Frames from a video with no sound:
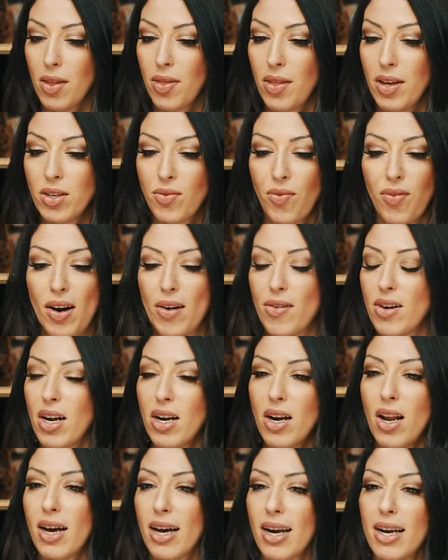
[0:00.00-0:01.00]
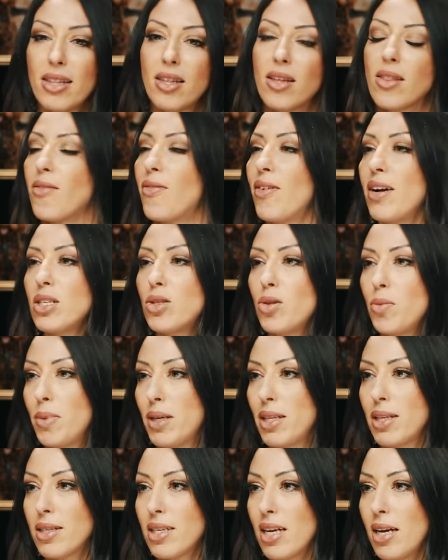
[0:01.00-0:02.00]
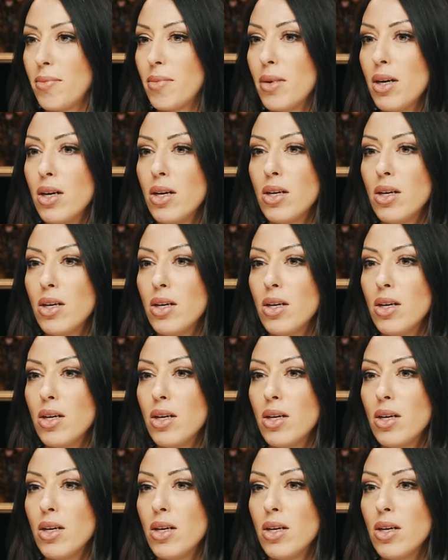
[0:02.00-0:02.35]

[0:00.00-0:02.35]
it's very unlikely that the face would be the same.